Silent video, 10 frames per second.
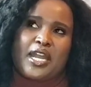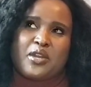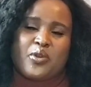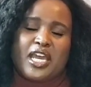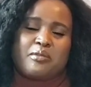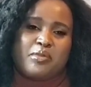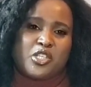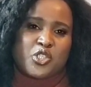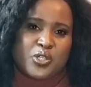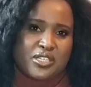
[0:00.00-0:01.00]
I know I had
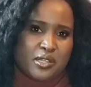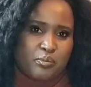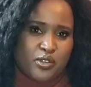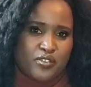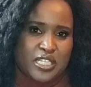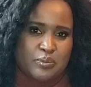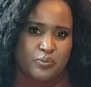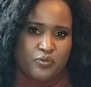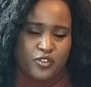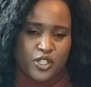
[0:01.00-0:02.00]
mentioned in the previous
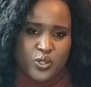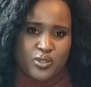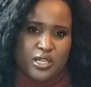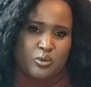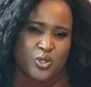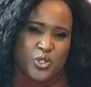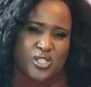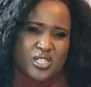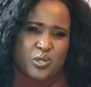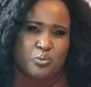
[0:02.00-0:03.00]
video that it was
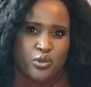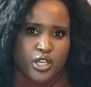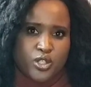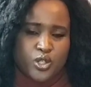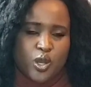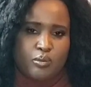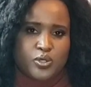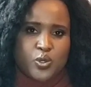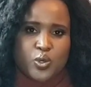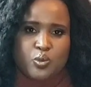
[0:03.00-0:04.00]
just a spring job,
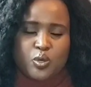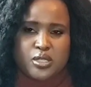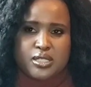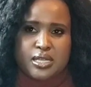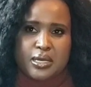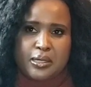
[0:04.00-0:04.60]
so it was